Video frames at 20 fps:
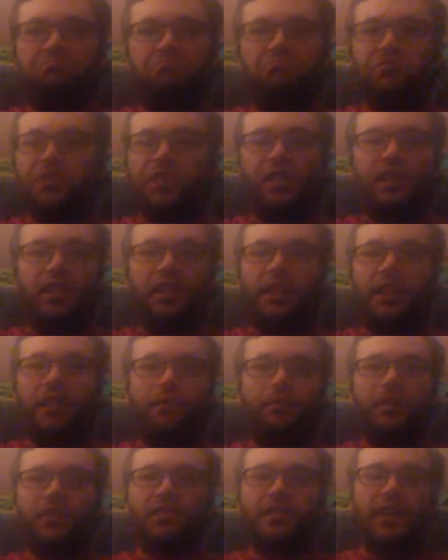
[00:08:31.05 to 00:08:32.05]
she didn't
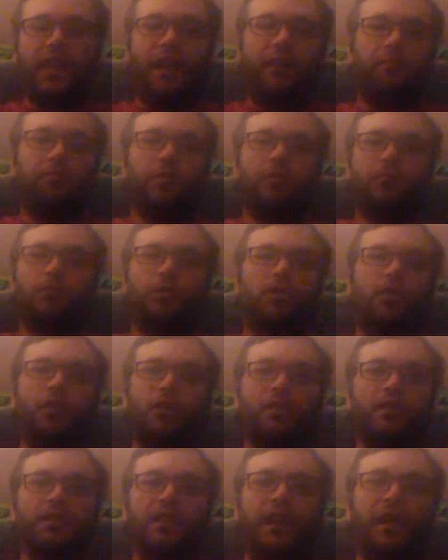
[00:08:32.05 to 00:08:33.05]
give the staff member a
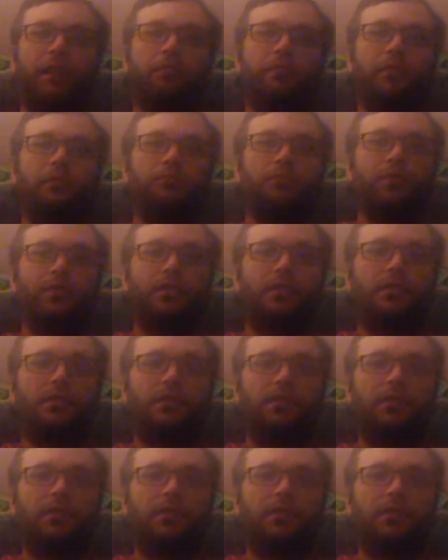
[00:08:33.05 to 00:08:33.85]
hard time anymore.